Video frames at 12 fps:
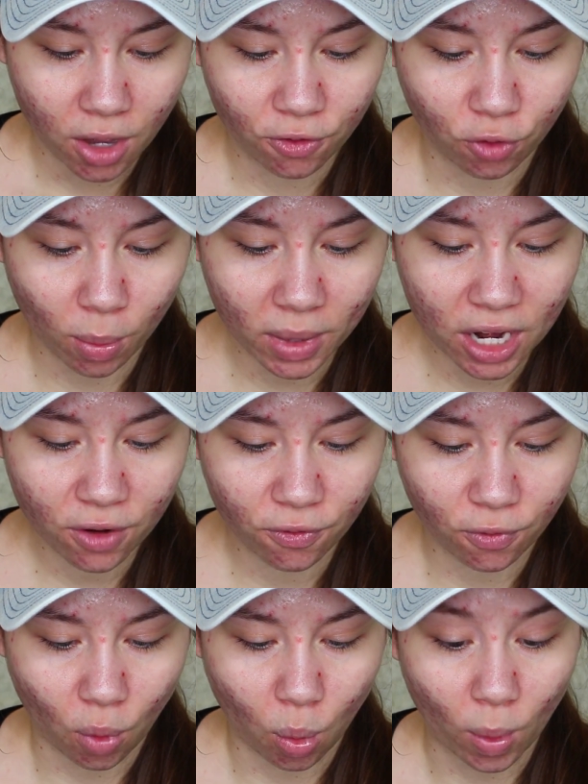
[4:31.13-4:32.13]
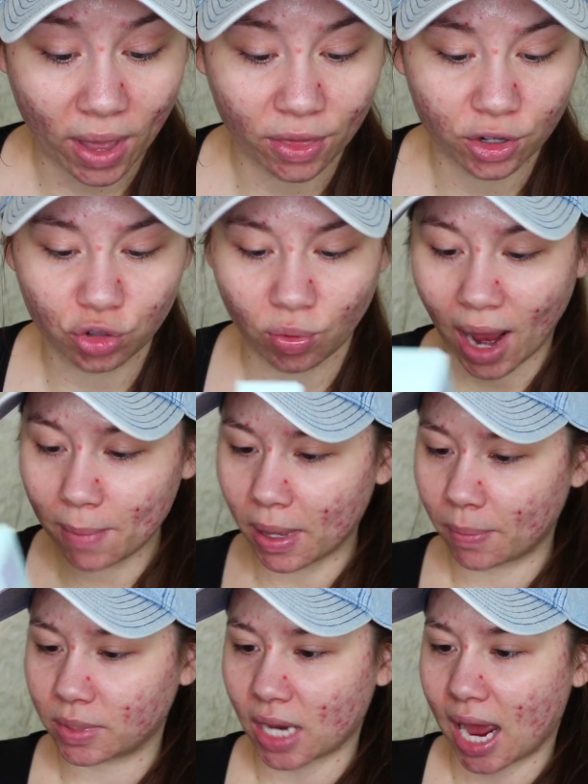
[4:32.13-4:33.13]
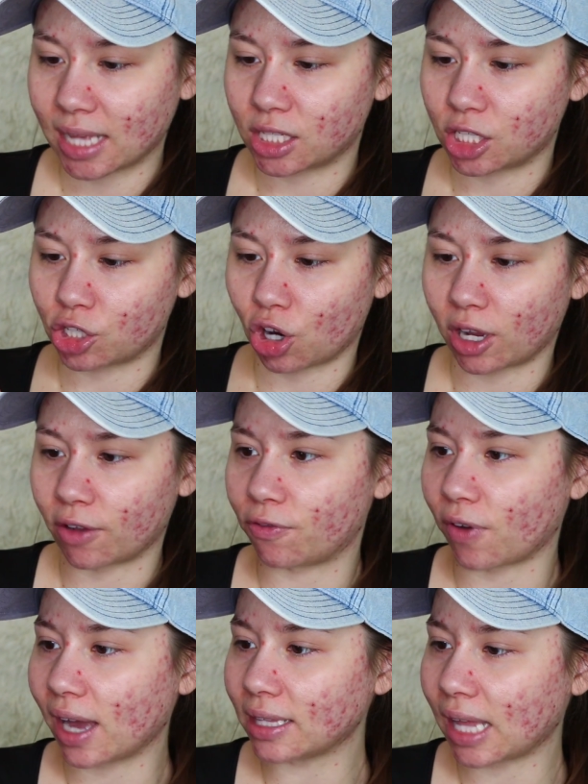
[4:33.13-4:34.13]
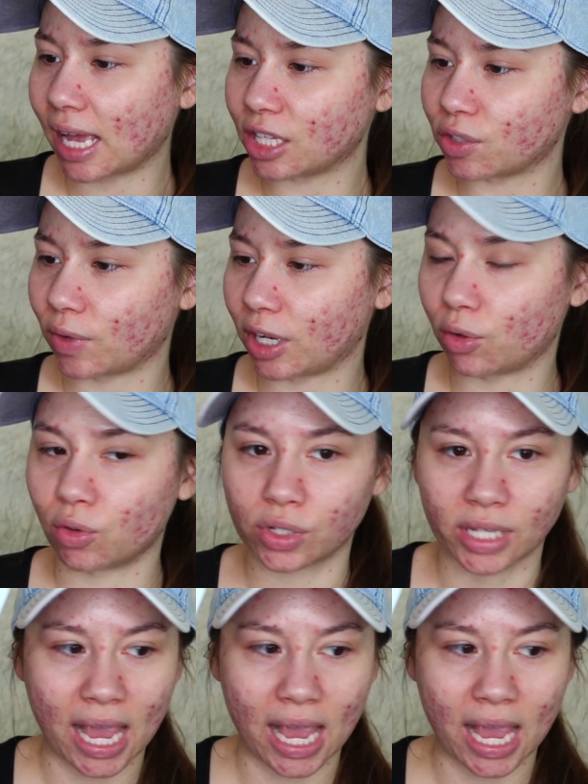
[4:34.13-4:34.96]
formulated with tripeptides to target fine lines, wrinkles,